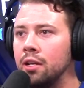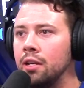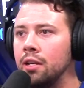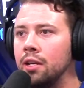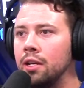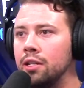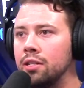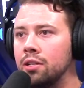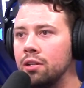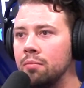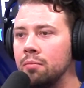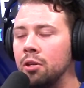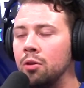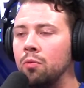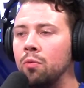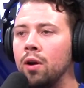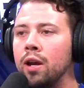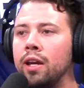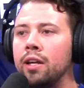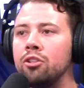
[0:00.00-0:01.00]
It's going to be
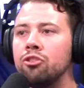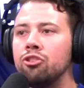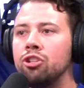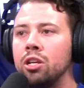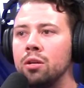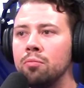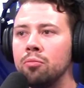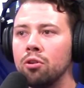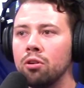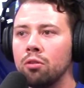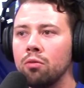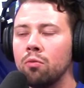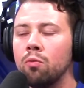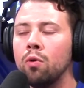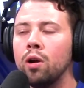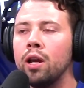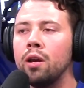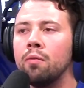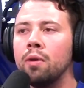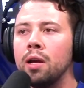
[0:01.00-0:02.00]
way cheaper,
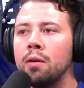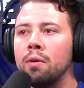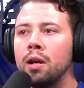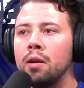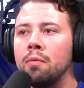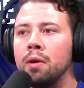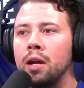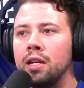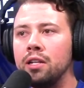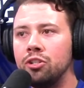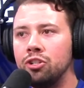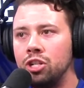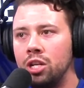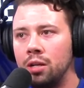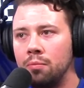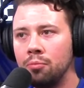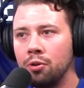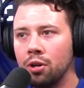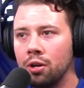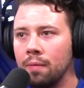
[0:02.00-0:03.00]
way
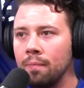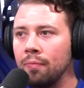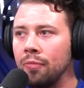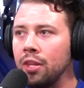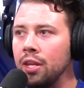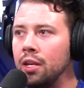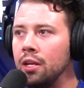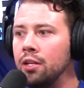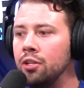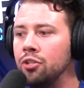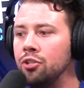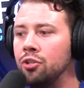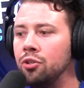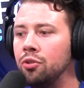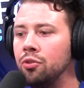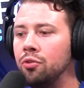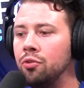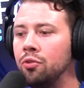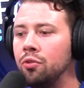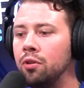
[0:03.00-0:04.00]
cheaper
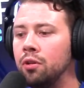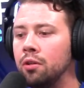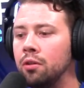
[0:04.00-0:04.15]
to